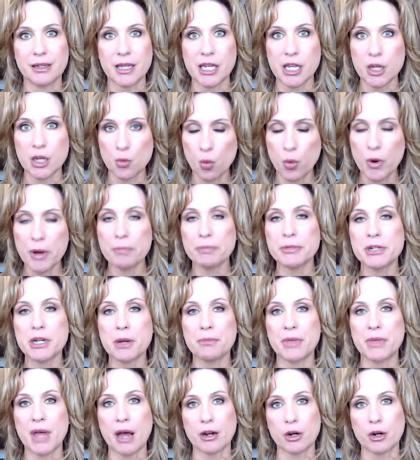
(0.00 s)
he whipped
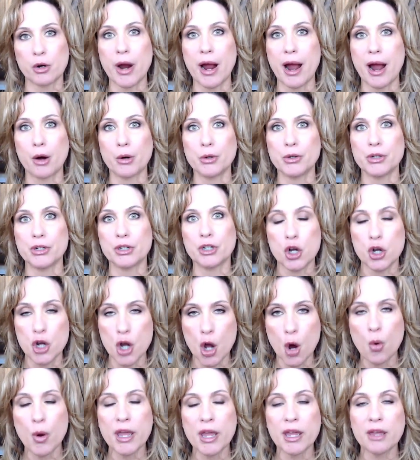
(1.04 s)
up that crowd,
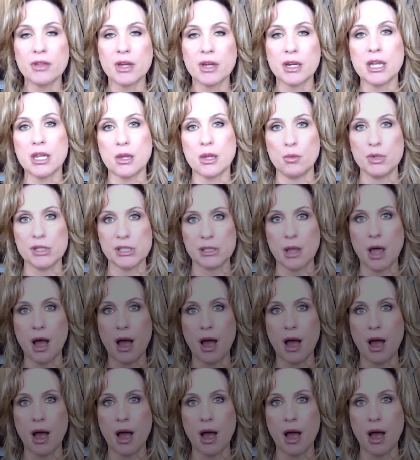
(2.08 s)
knowing that he was